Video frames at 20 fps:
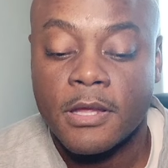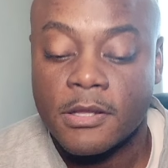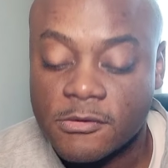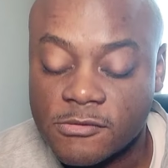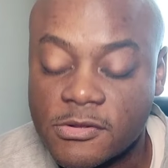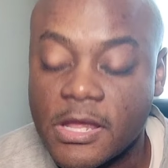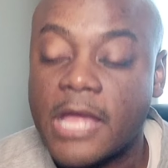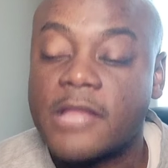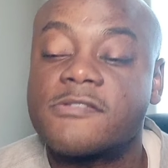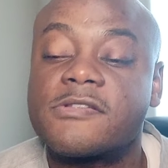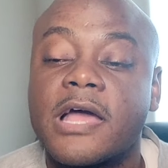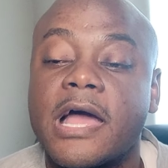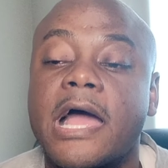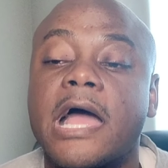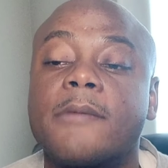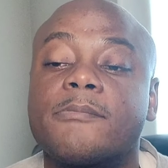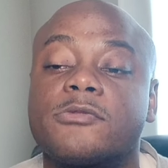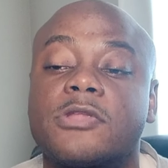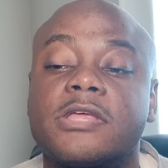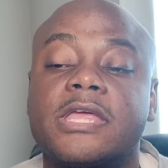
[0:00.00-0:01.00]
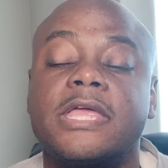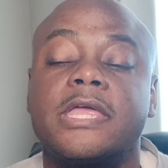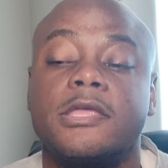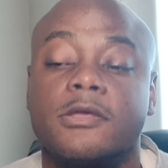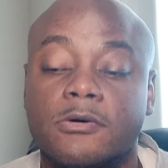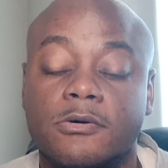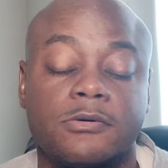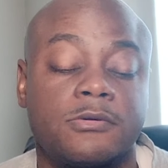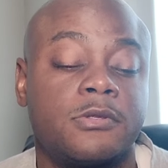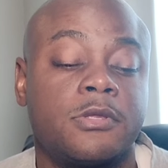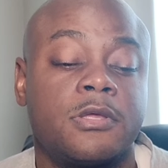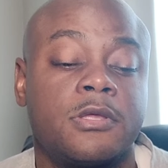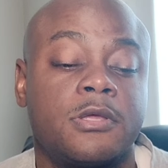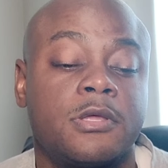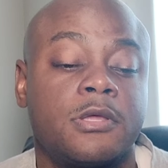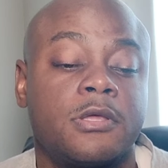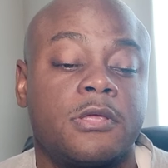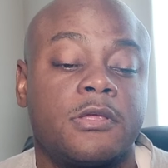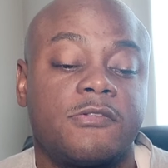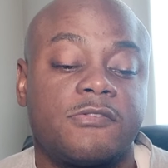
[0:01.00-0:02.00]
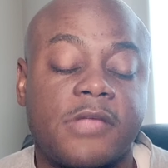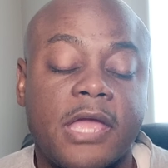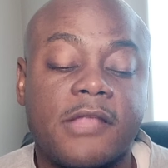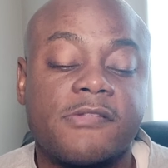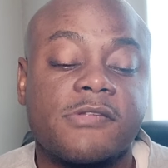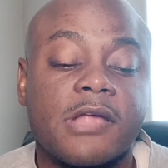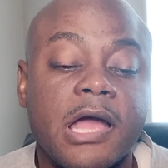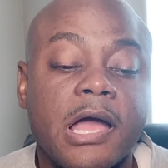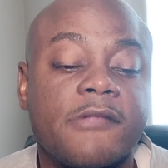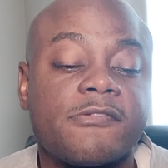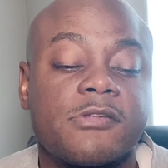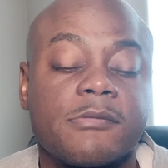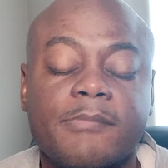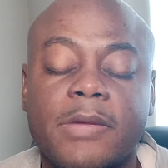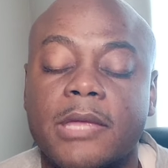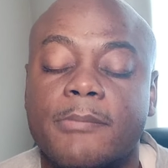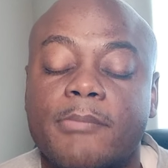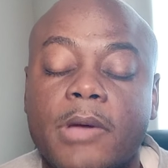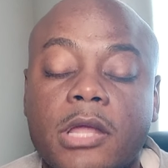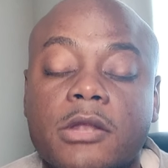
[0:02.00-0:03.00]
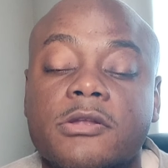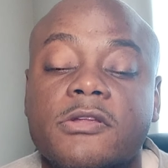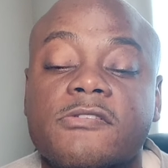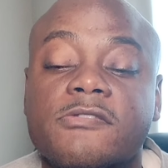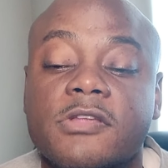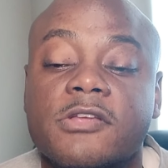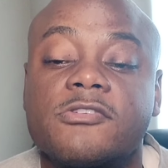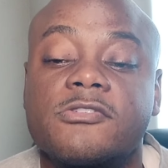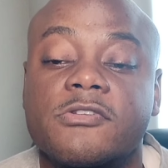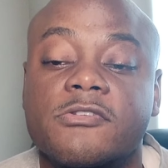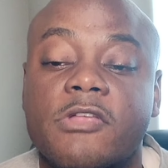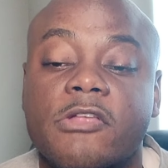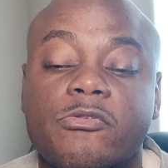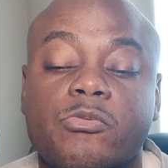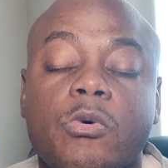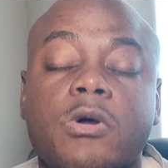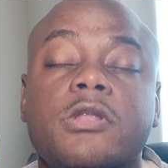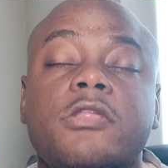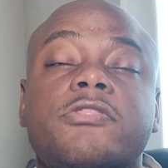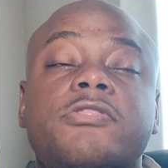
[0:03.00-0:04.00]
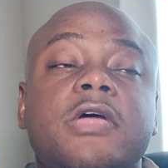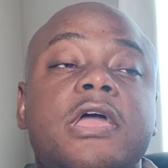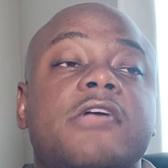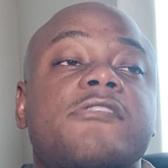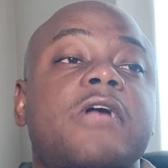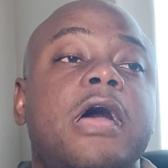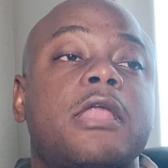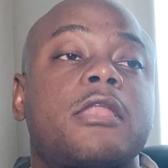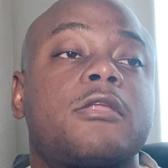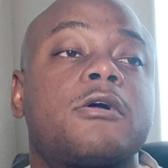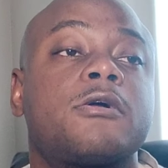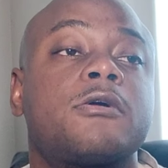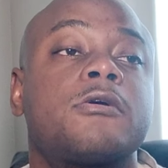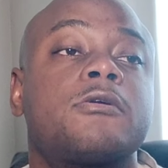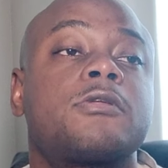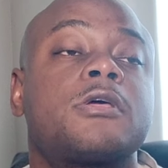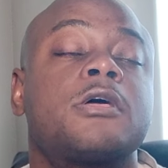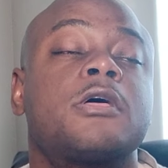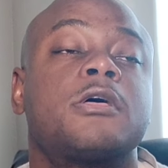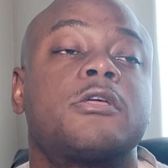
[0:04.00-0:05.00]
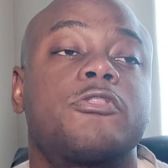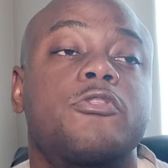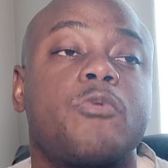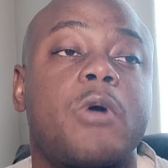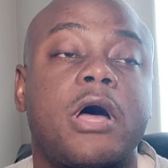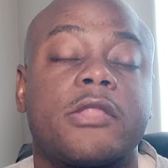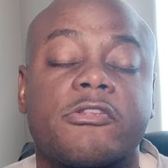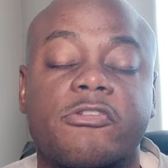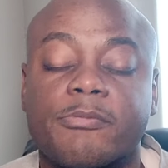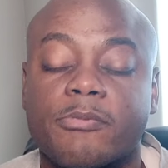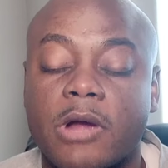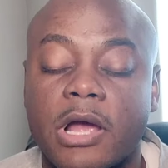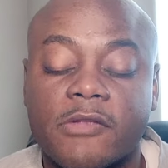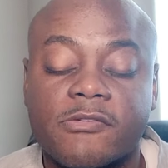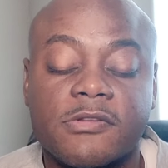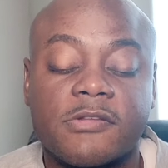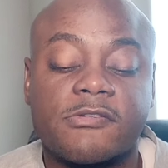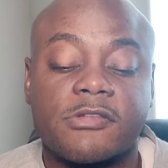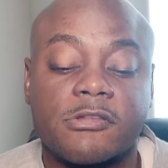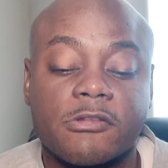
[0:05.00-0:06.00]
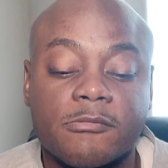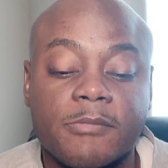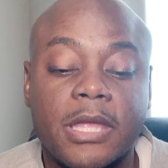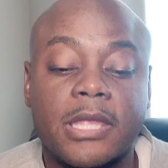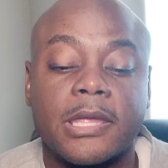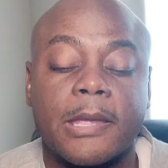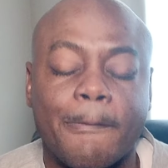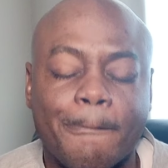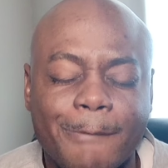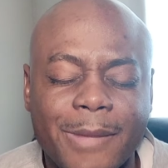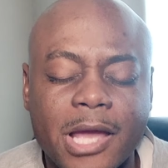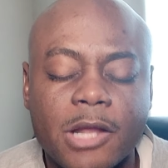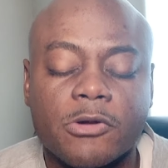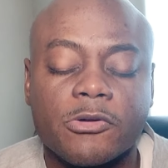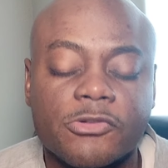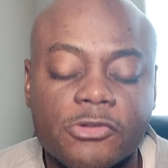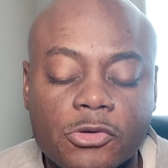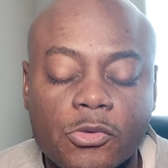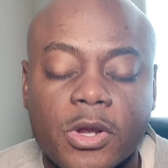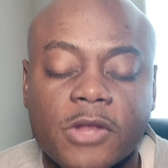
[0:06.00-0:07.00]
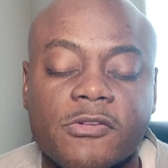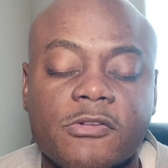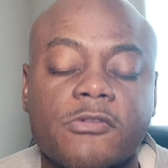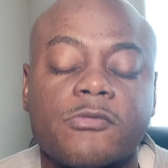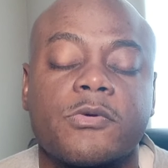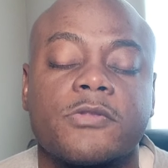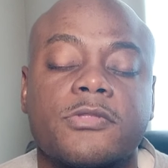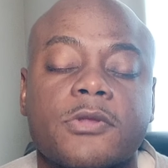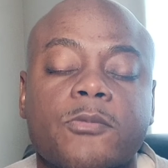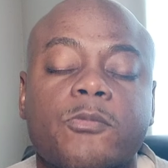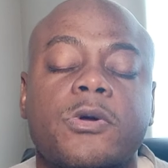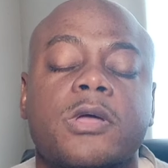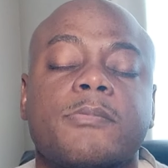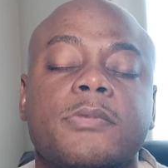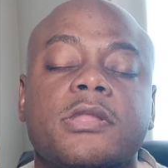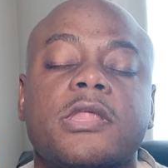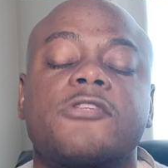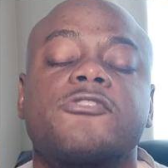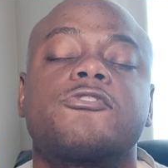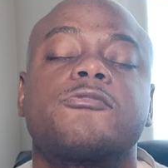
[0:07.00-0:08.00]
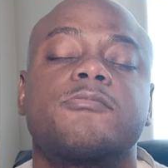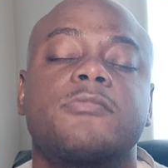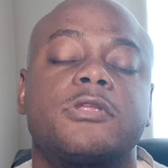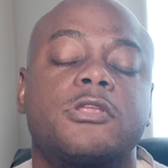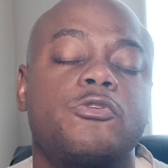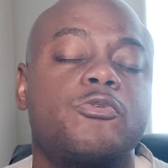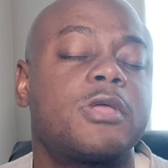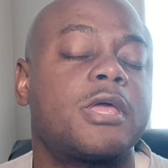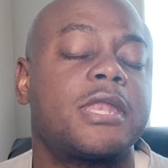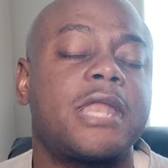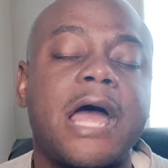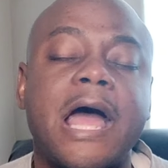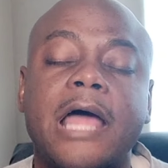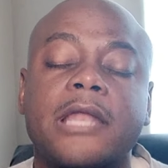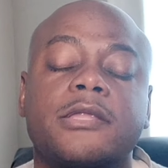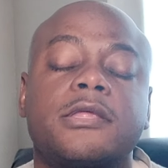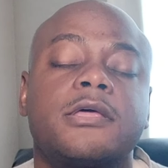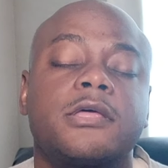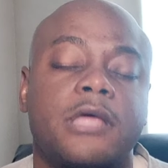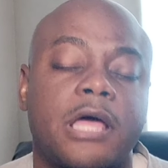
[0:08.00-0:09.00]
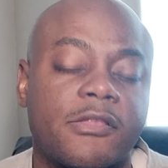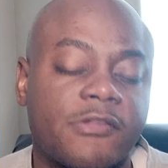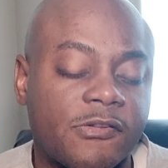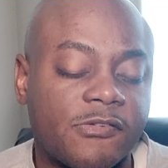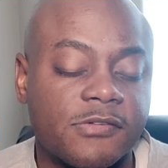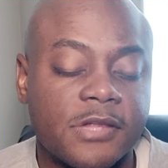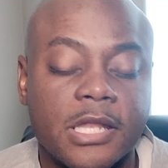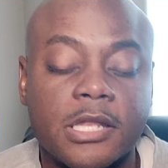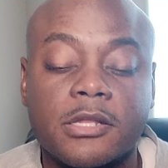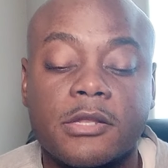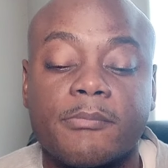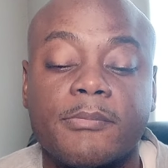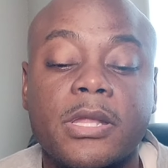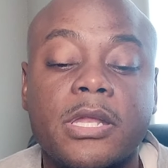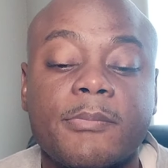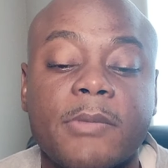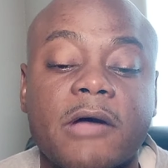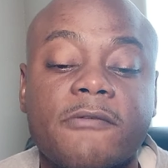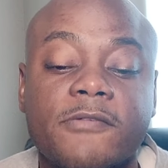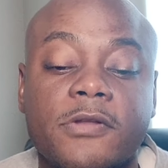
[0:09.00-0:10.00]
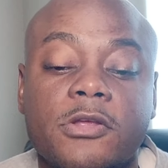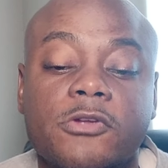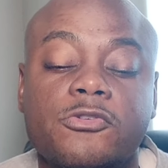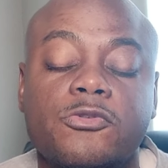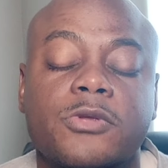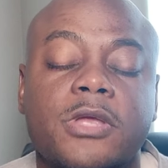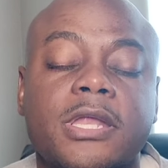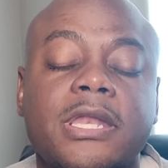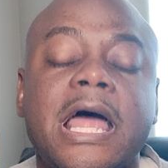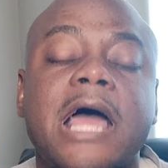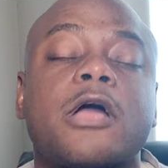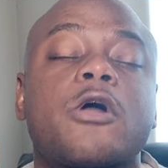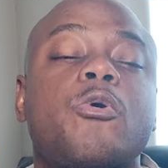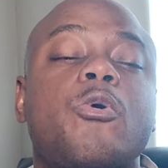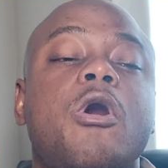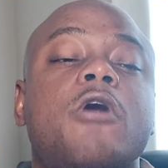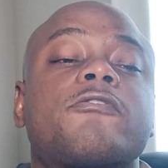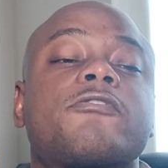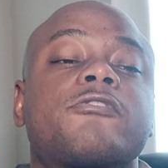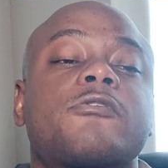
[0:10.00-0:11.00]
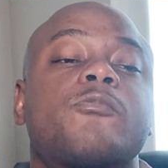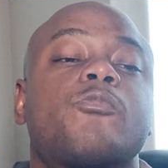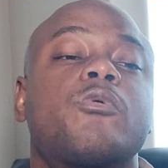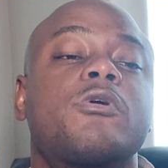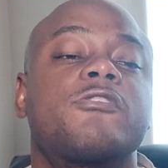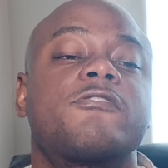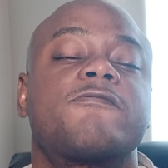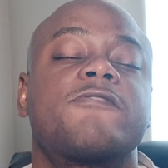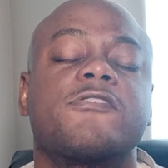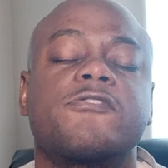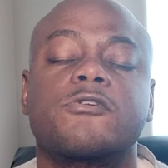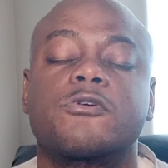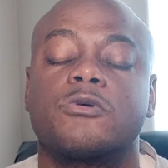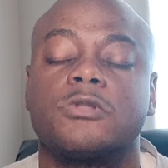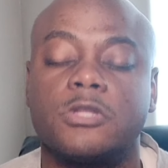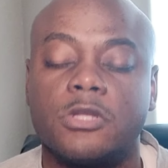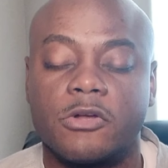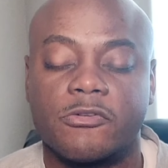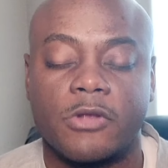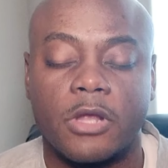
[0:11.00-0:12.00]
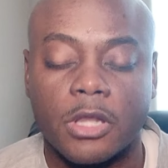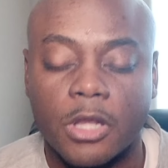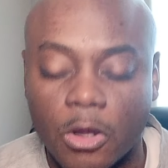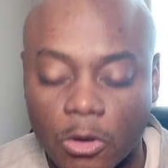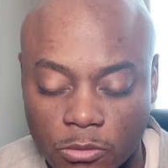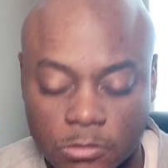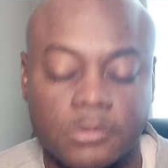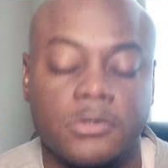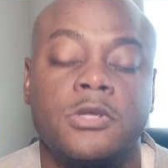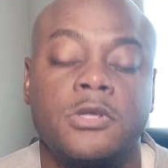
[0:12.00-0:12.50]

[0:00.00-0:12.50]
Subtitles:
Take time to heal. Take time to make better decisions. That's one of the things I learned throughout this process, is making better choices with the women that you cannot, as I said in many of my videos, you cannot go off someone's physical looks alone.